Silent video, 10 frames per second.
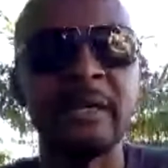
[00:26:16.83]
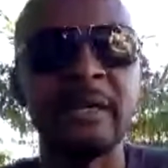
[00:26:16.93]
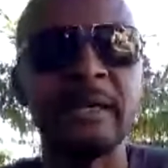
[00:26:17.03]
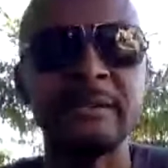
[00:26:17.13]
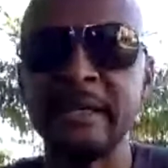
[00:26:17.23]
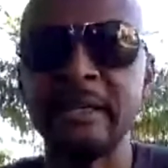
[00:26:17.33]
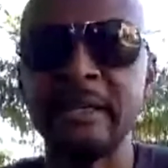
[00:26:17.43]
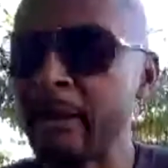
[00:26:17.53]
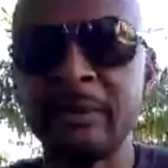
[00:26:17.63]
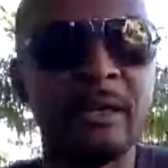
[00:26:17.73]
Then I
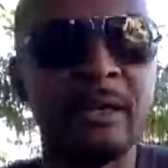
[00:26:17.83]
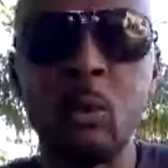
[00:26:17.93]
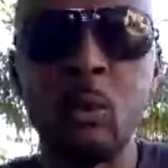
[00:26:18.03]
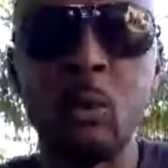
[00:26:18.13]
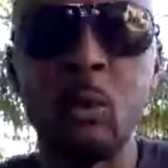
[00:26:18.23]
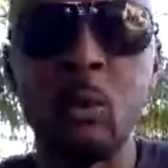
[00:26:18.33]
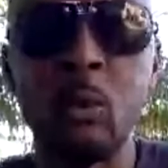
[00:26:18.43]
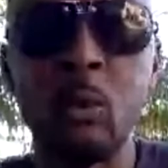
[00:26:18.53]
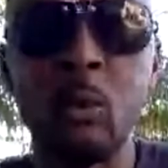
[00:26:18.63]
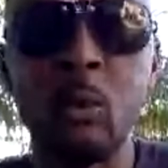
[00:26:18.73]
don't care what it is. It
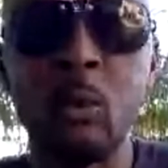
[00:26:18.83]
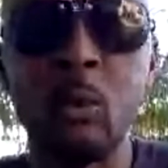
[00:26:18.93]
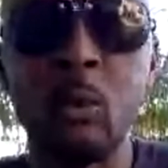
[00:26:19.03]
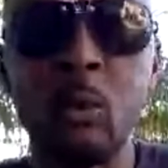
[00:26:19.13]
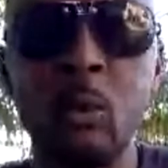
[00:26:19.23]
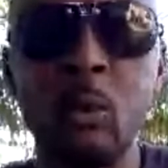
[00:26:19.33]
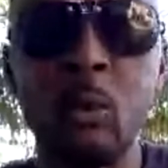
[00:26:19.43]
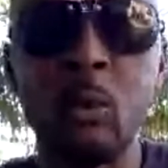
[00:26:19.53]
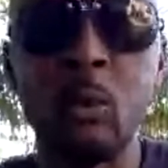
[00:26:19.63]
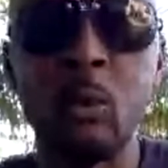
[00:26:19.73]
could be your favorite song.
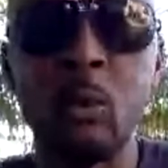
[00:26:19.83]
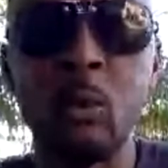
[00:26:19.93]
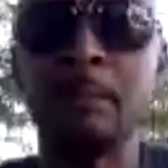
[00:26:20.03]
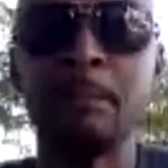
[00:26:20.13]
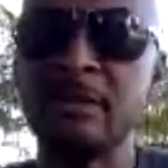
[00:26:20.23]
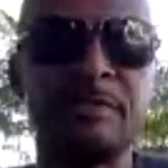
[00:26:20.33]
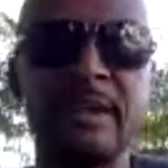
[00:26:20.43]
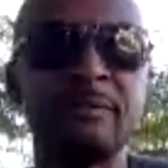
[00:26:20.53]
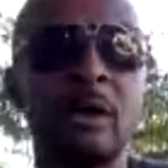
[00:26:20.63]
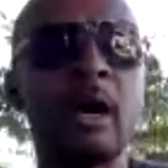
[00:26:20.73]
It could be your
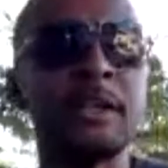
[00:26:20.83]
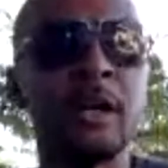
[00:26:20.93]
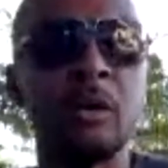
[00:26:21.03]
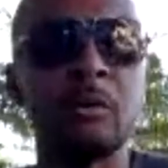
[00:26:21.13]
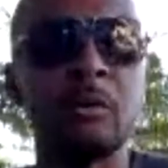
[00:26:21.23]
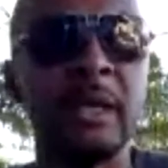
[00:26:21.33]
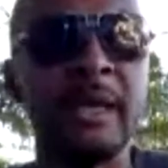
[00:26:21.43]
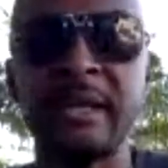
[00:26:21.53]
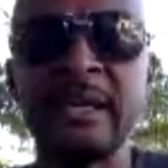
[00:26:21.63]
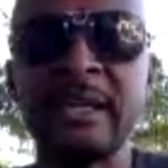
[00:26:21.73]
favorite audio.
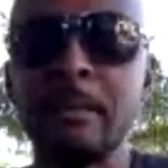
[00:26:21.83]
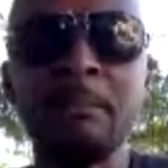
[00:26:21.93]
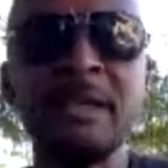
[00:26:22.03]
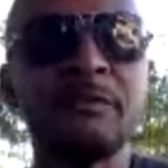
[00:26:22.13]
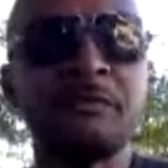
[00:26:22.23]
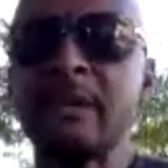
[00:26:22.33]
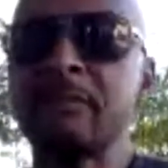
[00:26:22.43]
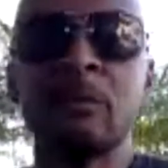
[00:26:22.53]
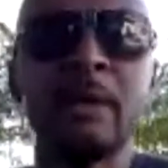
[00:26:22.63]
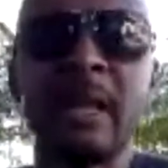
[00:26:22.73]
It can be your
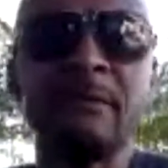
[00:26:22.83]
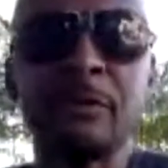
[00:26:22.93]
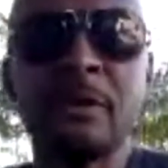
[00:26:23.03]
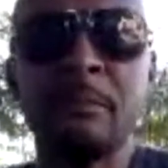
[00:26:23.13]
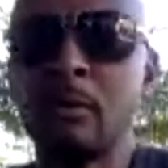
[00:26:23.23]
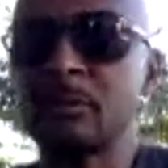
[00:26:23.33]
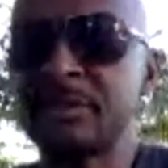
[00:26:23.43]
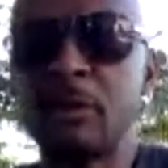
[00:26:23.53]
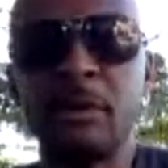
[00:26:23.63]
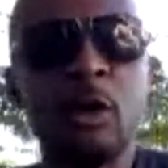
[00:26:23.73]
favorite, whatever, your
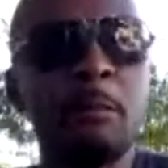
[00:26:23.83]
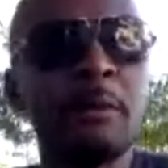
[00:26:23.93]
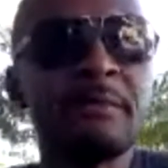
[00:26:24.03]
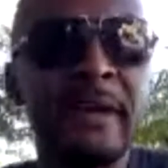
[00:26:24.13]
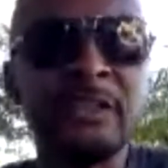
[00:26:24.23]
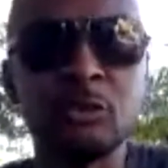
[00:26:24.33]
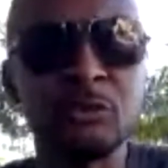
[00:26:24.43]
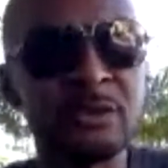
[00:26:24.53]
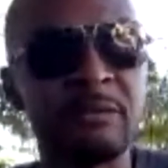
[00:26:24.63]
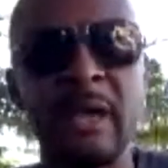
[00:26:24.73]
self-help,
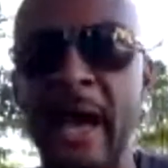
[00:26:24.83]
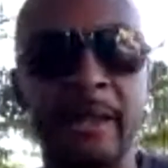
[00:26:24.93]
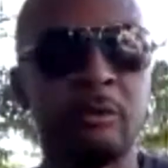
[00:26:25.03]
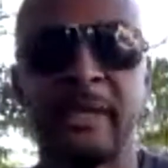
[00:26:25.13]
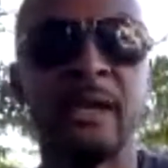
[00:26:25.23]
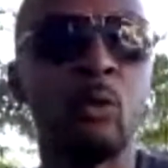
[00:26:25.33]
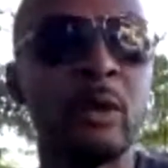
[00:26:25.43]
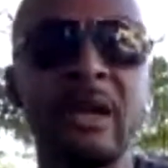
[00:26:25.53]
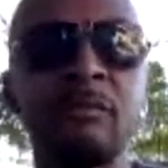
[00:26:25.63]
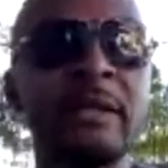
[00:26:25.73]
motivational stuff. I don't care,
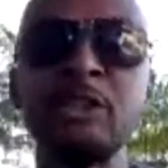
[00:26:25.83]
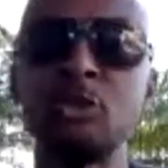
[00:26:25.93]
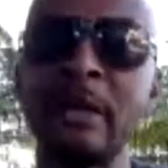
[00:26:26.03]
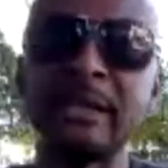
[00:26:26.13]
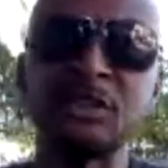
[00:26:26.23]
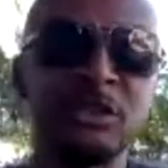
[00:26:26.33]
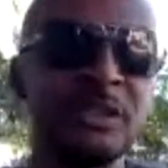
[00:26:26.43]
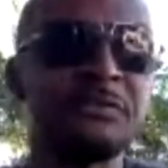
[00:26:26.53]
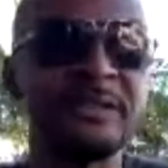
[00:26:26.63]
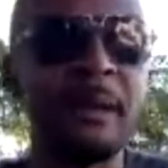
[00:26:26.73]
whatever it is, you got to
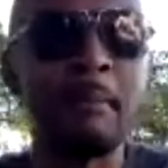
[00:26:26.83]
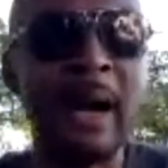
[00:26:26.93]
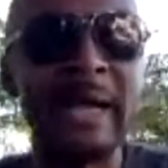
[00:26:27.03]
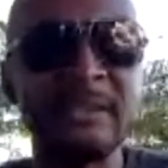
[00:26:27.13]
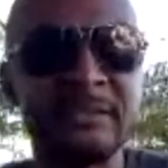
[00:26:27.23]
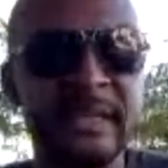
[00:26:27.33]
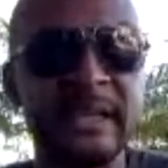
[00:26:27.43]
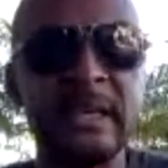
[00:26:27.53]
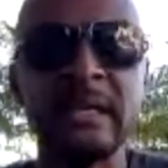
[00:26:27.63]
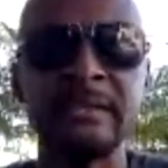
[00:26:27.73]
shift that mindset
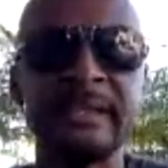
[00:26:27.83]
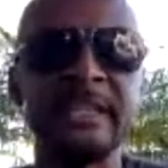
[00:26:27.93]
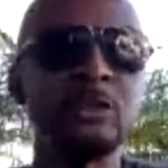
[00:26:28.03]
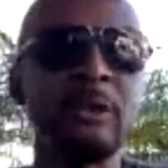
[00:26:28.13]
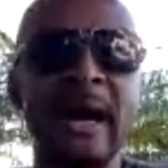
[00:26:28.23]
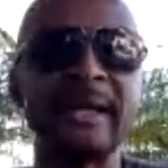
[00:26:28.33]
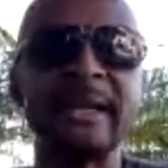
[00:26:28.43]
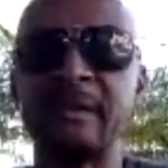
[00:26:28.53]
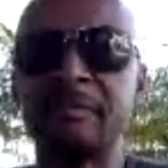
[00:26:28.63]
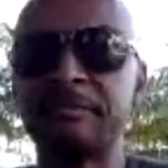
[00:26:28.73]
to get you out of
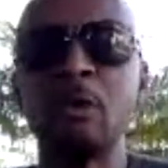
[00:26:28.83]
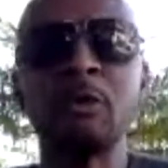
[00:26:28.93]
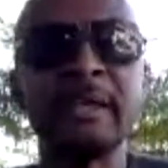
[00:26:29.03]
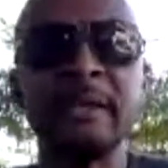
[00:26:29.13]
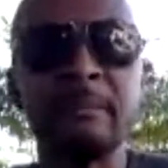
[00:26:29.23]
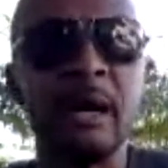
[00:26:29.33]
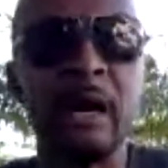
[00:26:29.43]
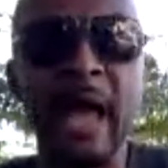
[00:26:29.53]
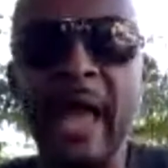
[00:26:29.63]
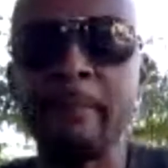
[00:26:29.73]
that funky
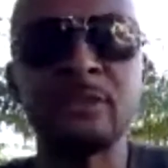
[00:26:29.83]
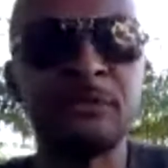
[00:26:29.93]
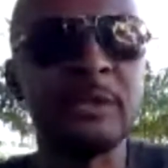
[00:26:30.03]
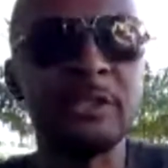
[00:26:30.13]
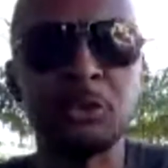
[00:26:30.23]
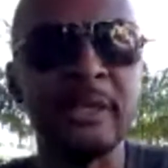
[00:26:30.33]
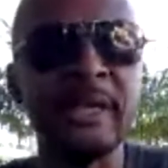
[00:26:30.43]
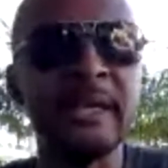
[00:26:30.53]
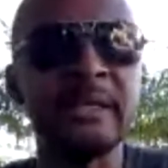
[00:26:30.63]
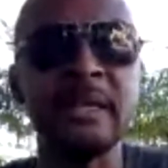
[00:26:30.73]
atmosphere that you're
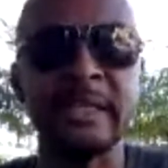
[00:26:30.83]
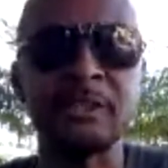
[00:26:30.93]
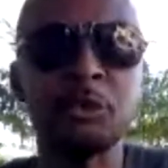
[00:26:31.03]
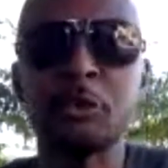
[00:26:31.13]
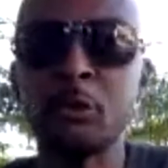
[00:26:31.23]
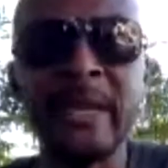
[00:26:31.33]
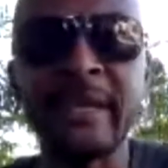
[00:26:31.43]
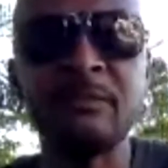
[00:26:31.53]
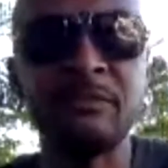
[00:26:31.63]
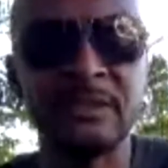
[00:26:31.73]
in, that you're
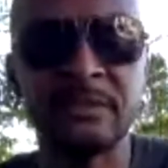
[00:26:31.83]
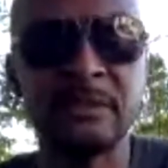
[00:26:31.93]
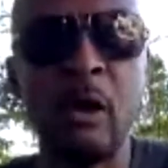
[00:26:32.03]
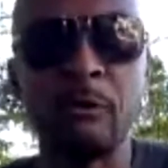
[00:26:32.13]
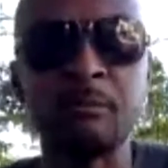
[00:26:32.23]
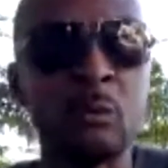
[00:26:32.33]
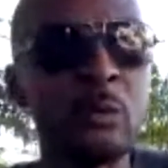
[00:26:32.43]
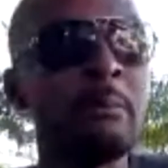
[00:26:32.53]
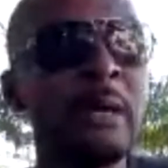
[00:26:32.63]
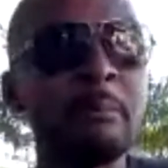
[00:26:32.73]
creating for yourself.
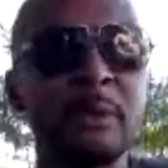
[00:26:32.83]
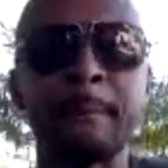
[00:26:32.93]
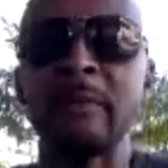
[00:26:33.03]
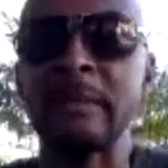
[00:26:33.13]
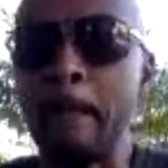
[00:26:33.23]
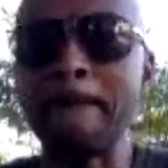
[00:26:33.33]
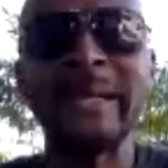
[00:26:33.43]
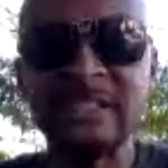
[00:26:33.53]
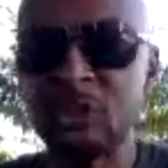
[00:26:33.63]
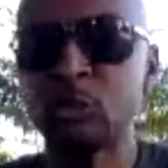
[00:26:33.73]
Remember, the
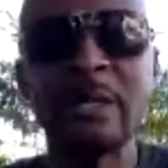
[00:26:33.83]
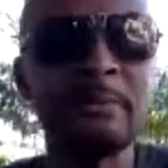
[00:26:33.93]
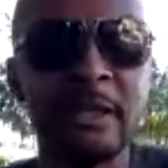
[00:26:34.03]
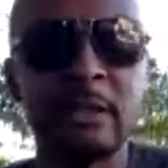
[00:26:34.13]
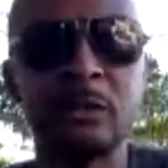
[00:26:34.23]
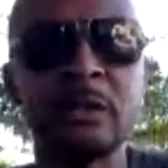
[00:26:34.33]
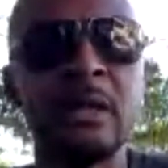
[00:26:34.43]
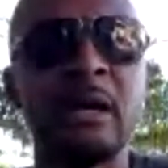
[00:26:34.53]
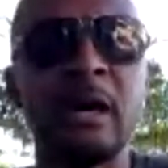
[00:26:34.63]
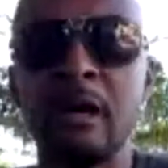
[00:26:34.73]
biggest dream killer
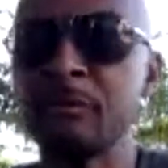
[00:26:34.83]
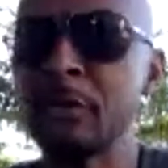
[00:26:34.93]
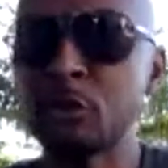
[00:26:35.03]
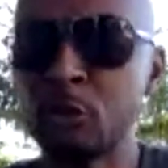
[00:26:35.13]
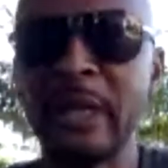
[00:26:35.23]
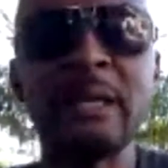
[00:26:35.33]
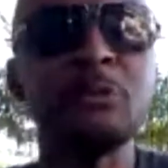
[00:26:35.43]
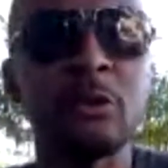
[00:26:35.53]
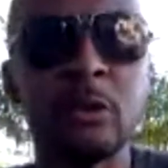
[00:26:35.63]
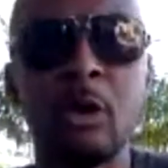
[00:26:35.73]
of your dreams,
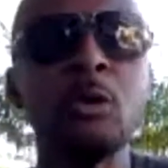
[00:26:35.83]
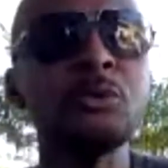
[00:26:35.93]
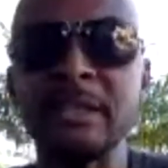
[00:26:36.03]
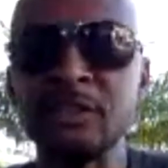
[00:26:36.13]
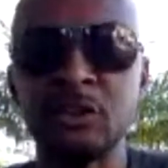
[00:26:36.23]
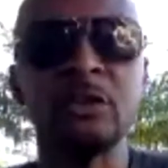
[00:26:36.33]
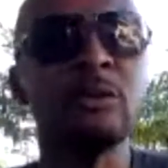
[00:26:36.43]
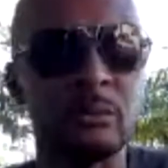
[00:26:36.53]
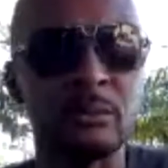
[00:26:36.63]
your goals, is you.